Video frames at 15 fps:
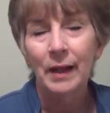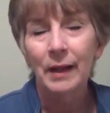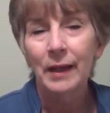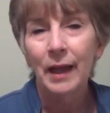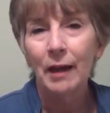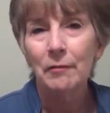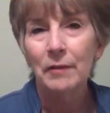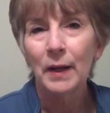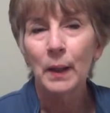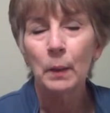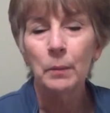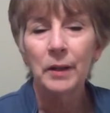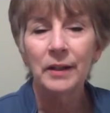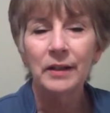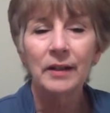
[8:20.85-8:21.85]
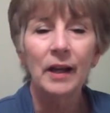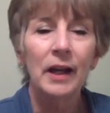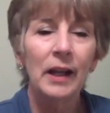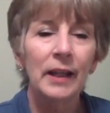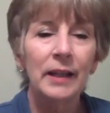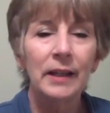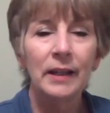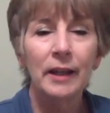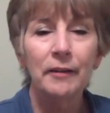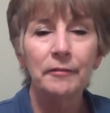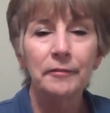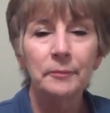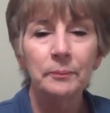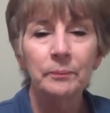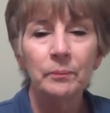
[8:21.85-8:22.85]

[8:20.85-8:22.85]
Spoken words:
I can't recommend it highly enough.